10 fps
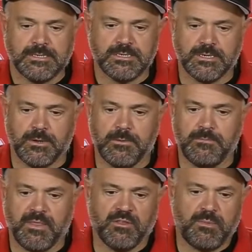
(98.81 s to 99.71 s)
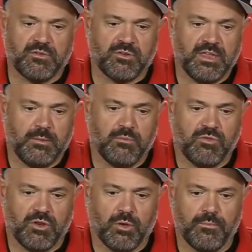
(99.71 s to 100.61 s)
So and then special
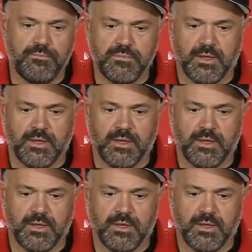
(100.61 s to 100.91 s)
teams. You know.